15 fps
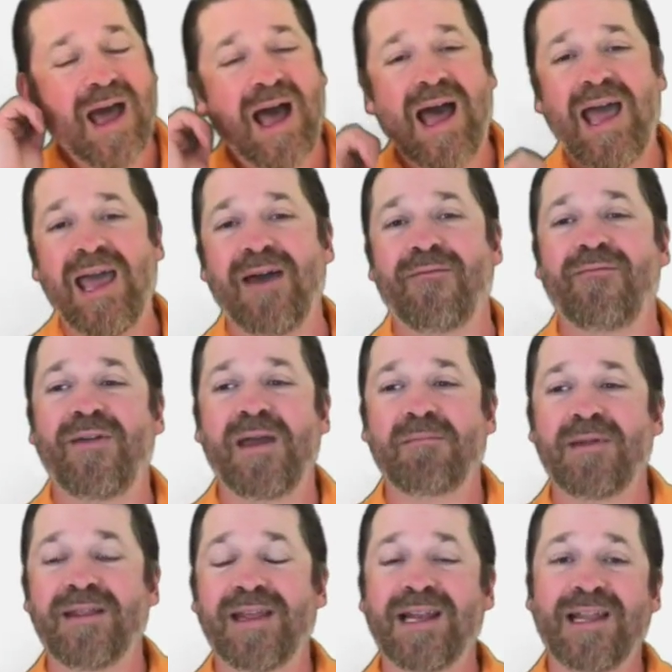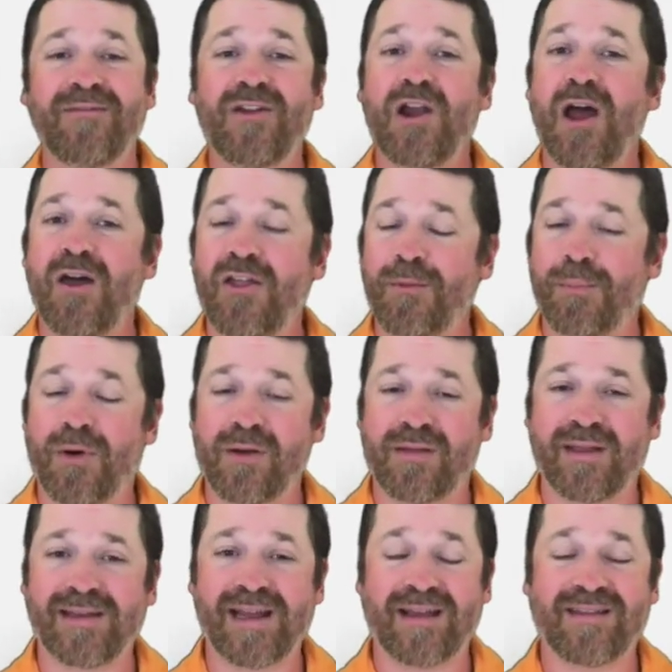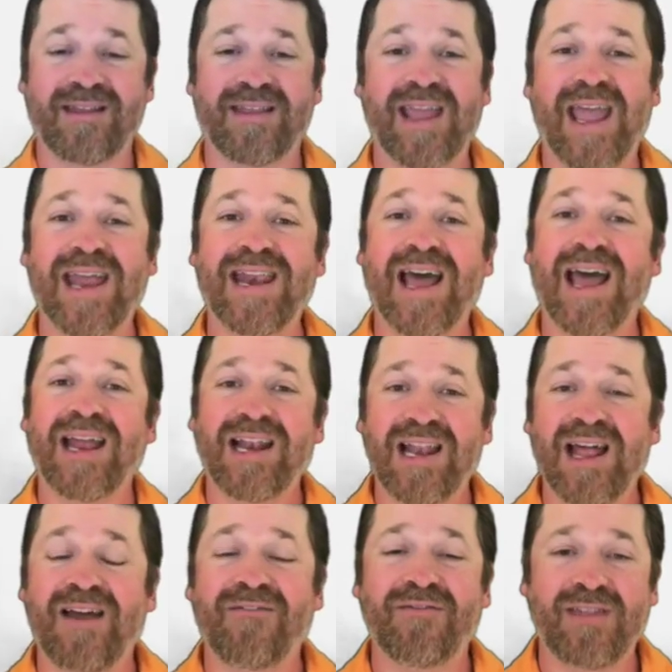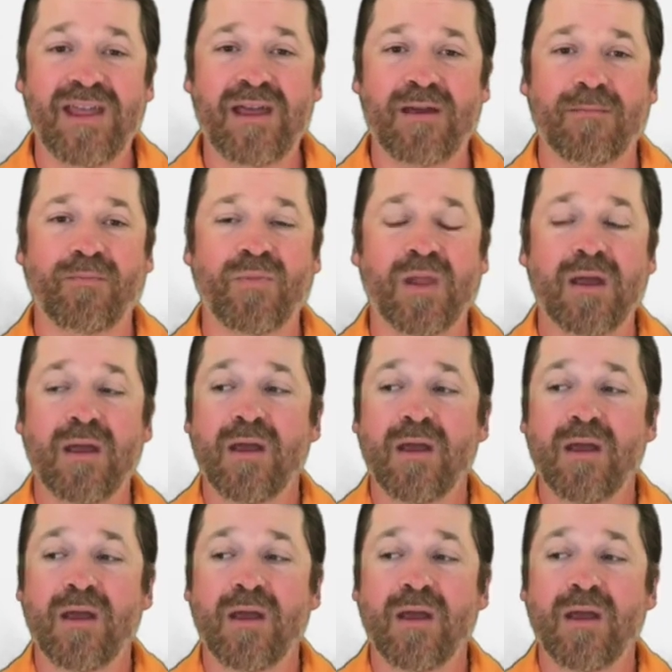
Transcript: I have family that live in other parts of Texas and I love them.